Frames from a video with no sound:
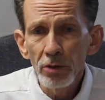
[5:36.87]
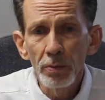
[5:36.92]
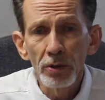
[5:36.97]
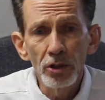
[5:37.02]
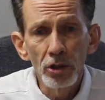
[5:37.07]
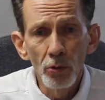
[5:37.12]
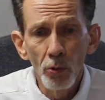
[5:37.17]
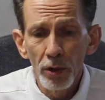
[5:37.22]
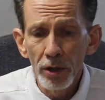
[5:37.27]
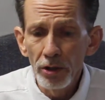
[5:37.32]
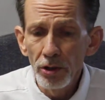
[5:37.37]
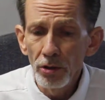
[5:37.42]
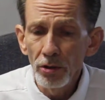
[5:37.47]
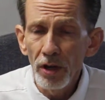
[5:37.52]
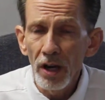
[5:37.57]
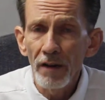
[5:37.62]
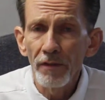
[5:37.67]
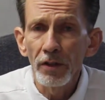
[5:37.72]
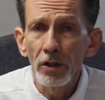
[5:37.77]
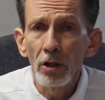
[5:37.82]
but you want to do it
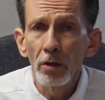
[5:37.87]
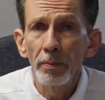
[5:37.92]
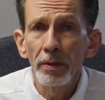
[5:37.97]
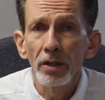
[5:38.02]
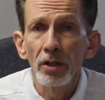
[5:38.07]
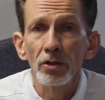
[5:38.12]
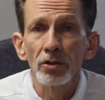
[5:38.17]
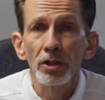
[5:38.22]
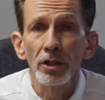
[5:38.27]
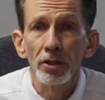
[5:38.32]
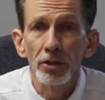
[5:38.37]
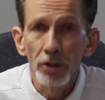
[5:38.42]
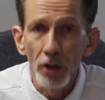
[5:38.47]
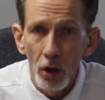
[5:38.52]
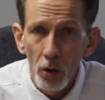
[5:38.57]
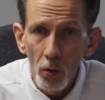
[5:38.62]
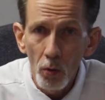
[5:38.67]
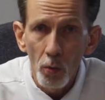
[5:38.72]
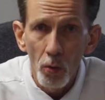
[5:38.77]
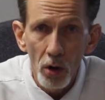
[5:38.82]
every year because you
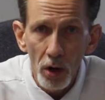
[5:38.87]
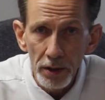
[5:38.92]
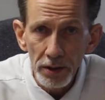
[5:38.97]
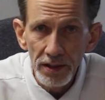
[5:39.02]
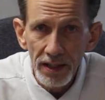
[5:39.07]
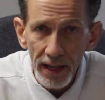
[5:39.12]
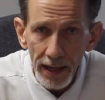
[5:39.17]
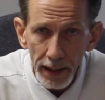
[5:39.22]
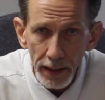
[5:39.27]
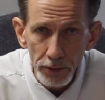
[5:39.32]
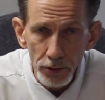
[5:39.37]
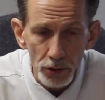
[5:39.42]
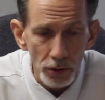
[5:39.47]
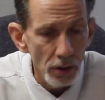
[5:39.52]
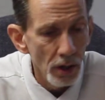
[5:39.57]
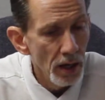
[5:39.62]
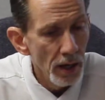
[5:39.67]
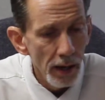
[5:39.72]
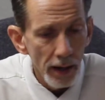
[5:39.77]
don't want cancer.